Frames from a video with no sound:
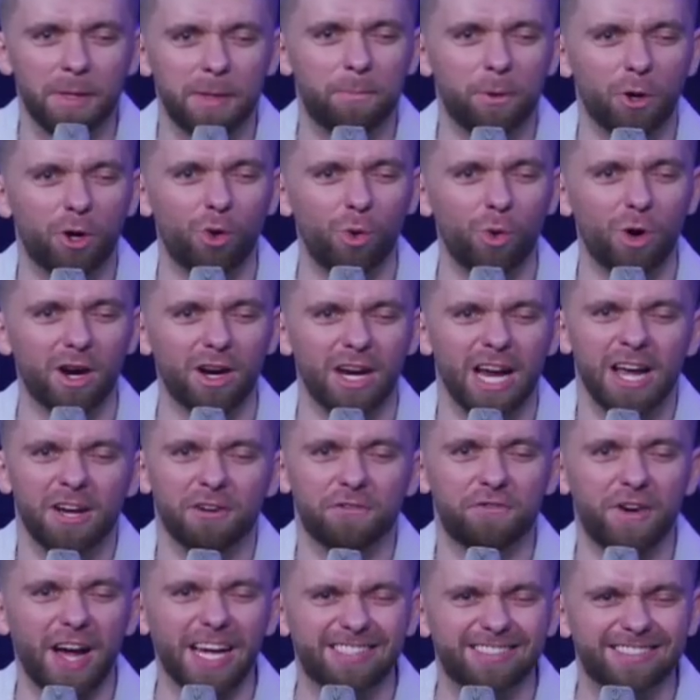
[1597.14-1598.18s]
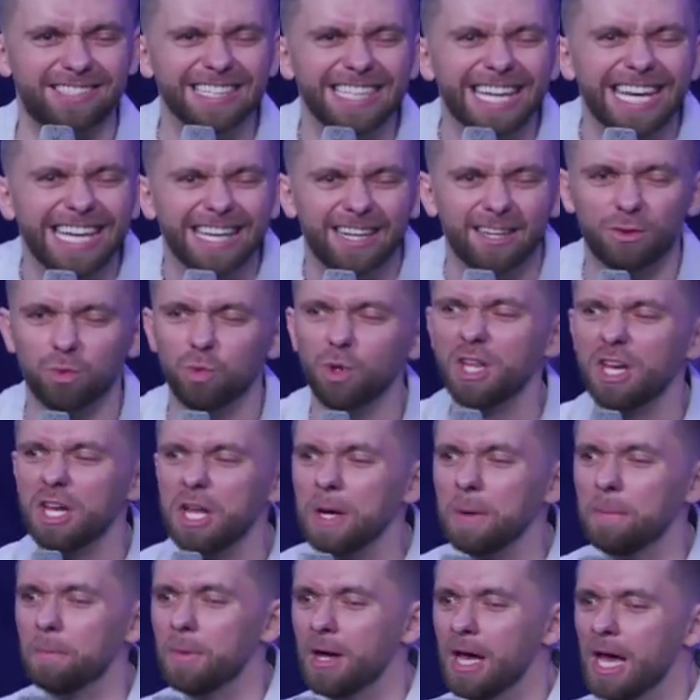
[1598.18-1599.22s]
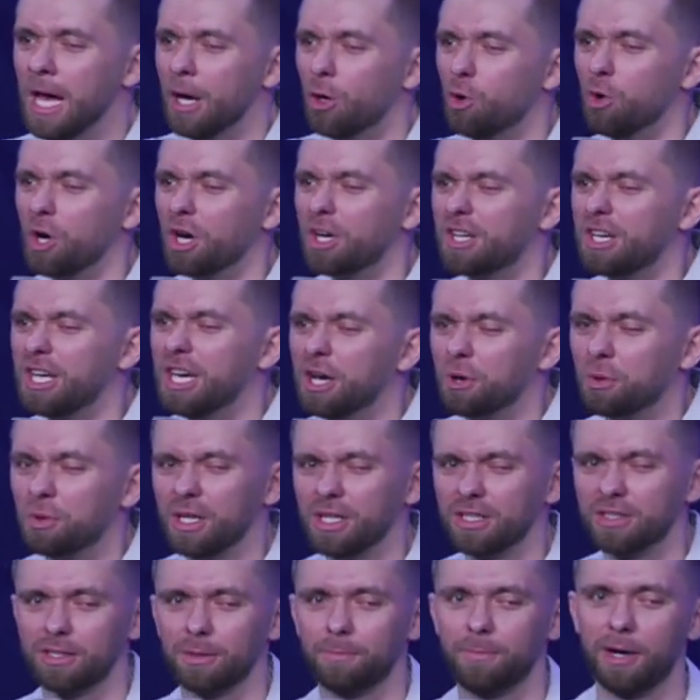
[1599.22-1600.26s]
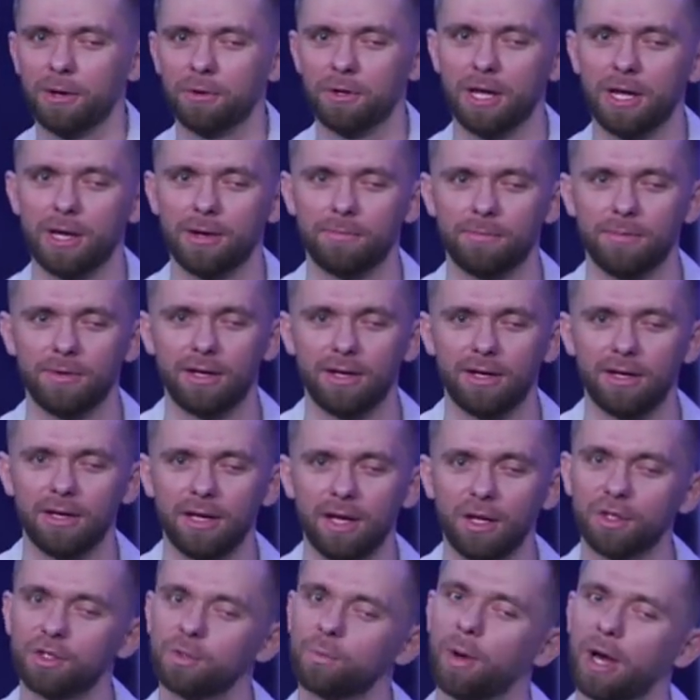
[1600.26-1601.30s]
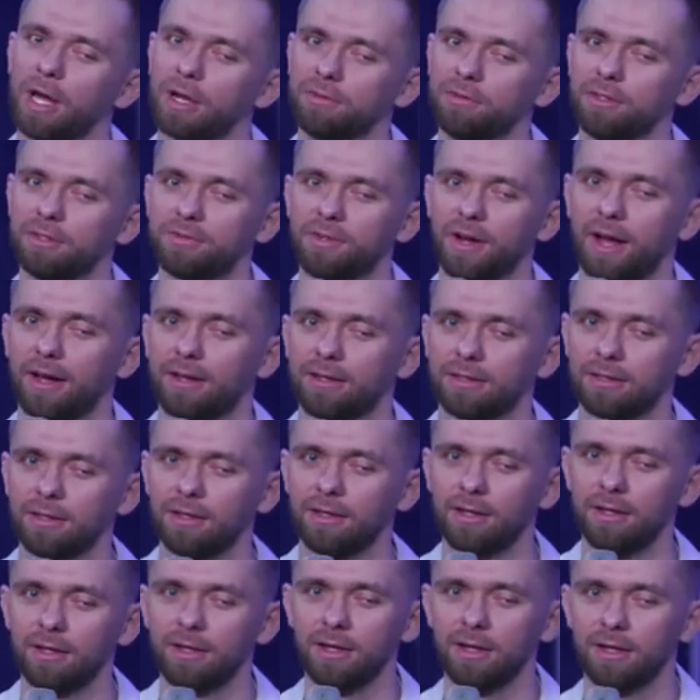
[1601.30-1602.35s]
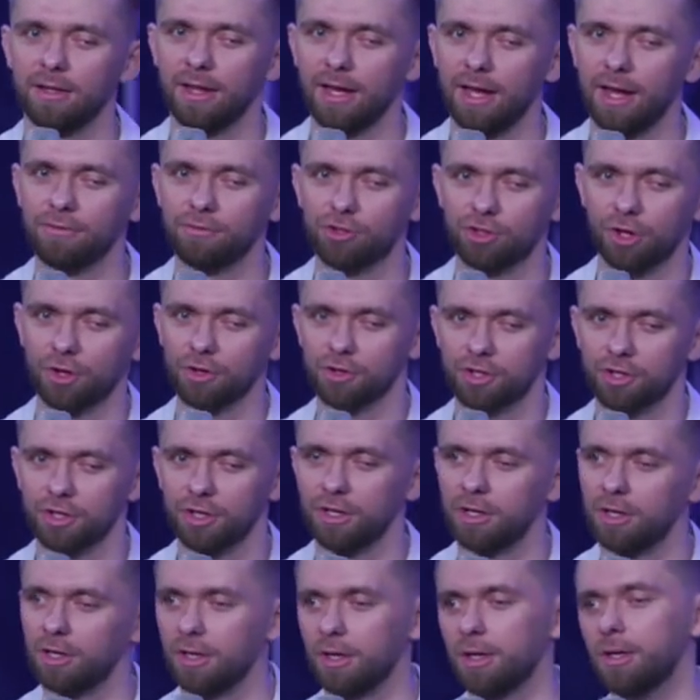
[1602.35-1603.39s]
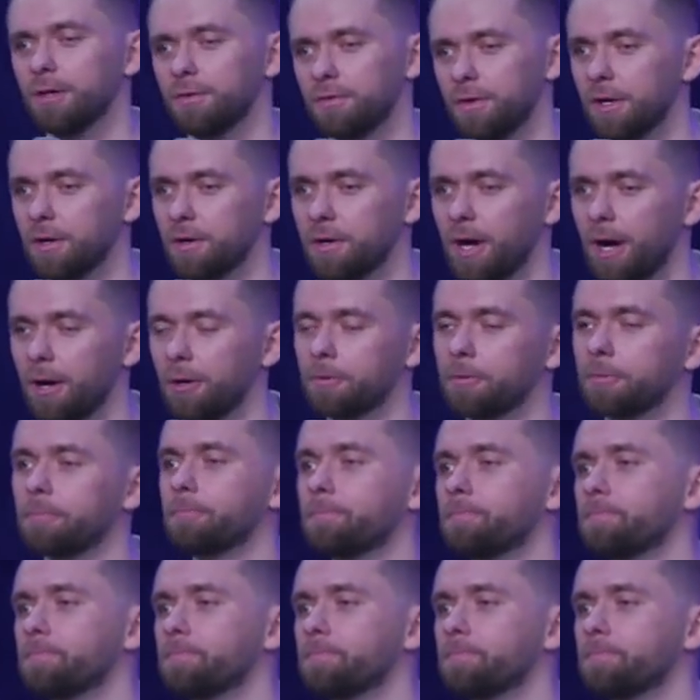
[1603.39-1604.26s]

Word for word: people who are fascinated with Him, who are curious about Him, in spite of the fact they have church figured out.